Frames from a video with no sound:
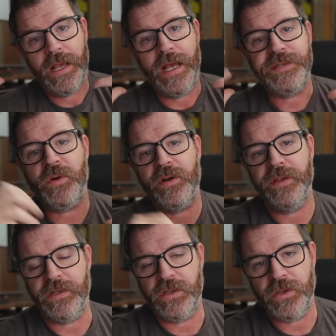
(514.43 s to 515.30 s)
as part of
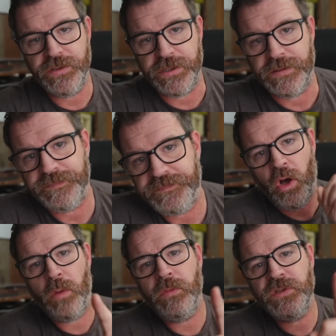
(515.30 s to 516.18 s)
the enclosure.
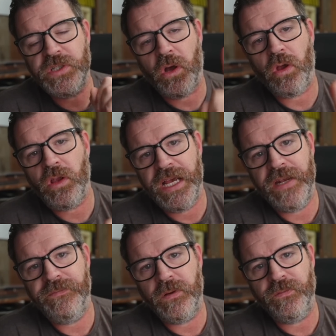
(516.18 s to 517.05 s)
Almost all
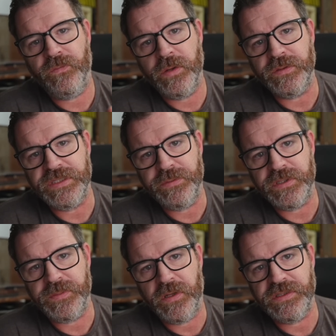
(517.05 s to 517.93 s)
headphone frequency
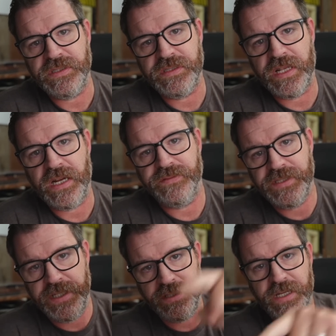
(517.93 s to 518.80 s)
responses that I've
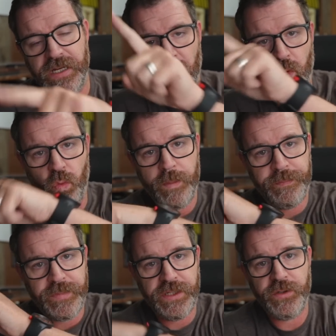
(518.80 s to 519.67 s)
seen kind of go
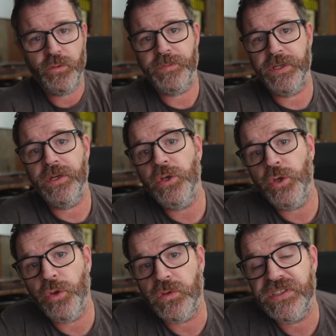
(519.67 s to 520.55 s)

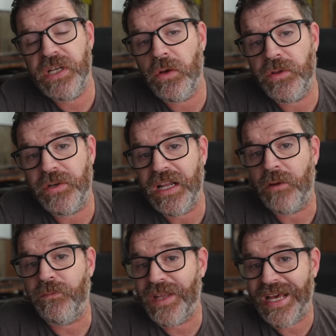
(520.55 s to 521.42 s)
whoop-de-doop-de-doo. So they're not a
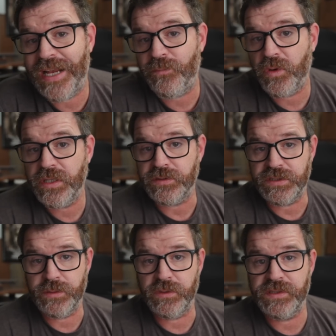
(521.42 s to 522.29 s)
flat
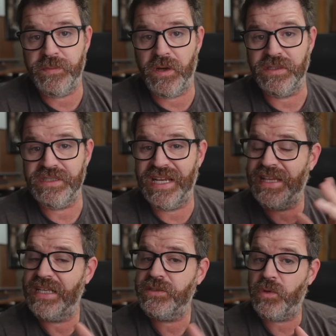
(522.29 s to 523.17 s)
frequency response. And
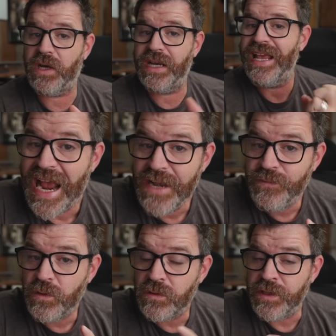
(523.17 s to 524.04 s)
that's why
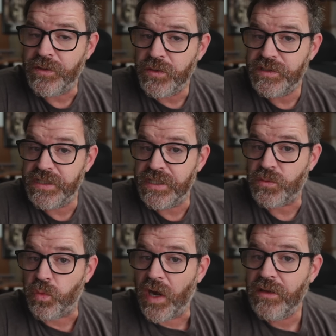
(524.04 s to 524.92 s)
headphone
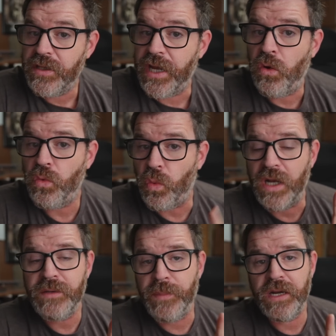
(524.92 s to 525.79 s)
enthusiasts rarely own
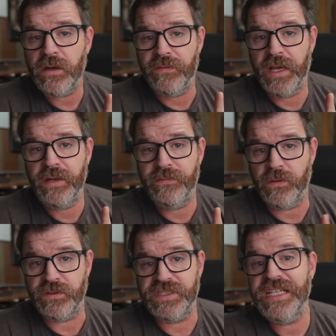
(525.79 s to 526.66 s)
one pair of
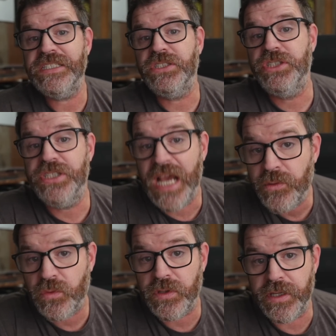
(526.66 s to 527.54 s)
headphones. They
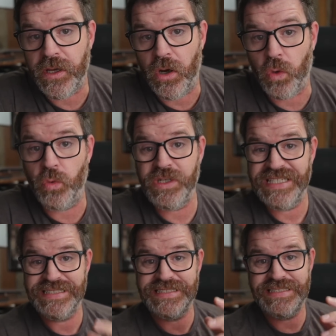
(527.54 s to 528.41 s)
generally own
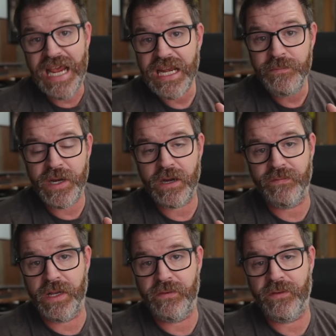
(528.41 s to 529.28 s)
10 pair of
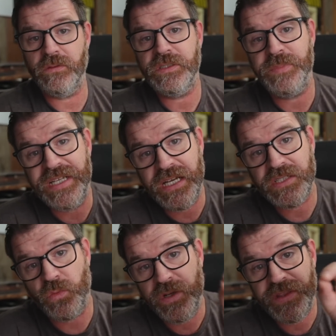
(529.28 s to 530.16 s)
headphones
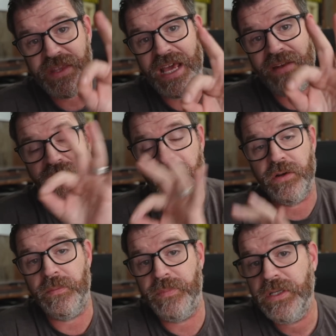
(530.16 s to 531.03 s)
because with that
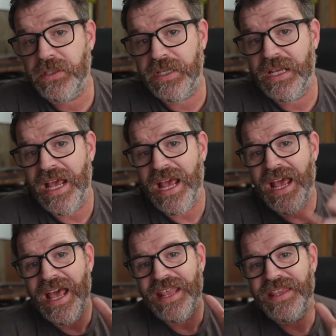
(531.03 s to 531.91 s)
variability,
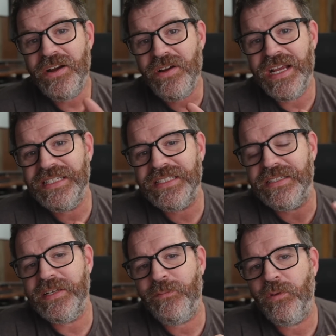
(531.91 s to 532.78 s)
there is a
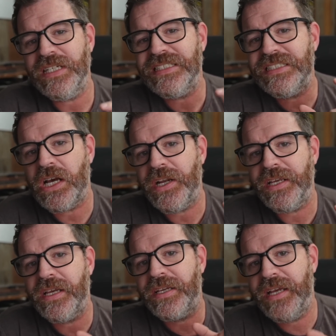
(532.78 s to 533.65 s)
different
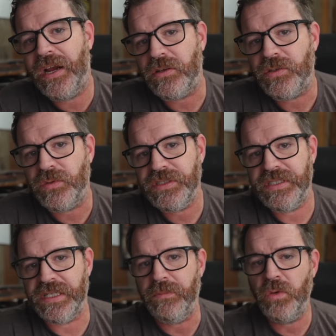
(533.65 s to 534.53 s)
sonic
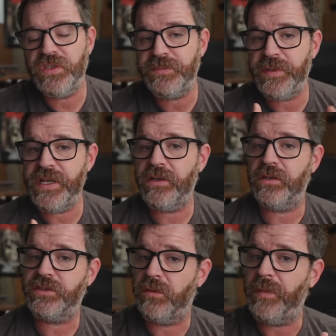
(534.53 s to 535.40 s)
characteristic. Most
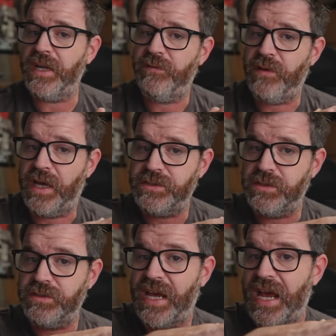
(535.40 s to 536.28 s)
speakers are
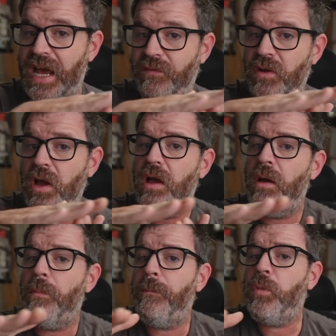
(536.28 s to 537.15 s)
manufactured to have
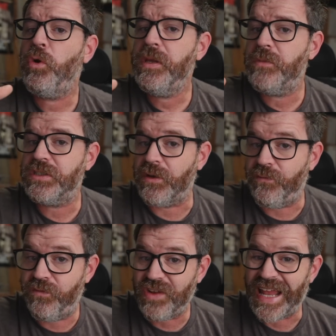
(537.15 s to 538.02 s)
pretty much a
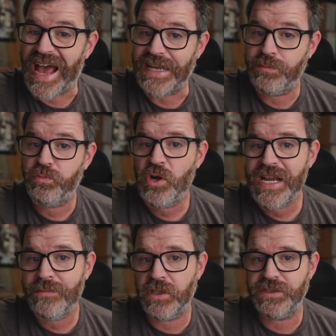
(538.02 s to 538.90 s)
flat
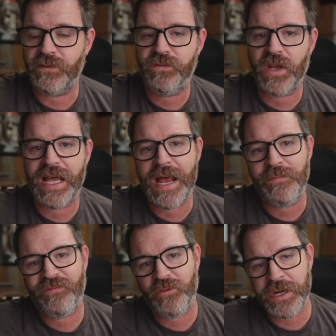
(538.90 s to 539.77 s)

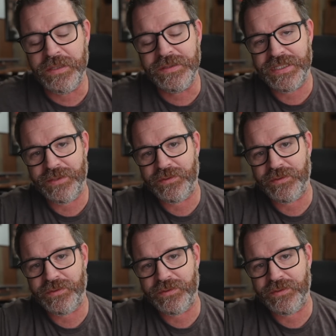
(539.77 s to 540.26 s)
frequency